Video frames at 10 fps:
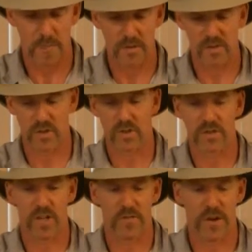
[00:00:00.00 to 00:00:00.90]
This is all
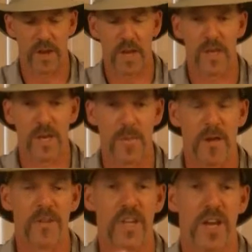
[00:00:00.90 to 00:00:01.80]
stuff I keep.
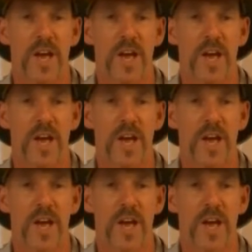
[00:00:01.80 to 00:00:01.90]
Everything